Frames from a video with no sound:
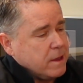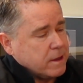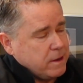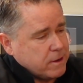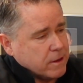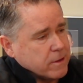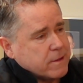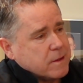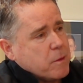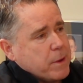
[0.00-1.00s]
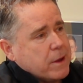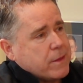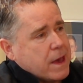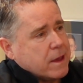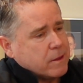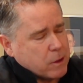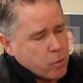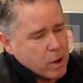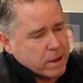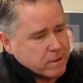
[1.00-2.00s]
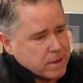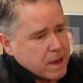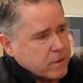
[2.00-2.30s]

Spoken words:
Can you tell us some about that? Like, why is that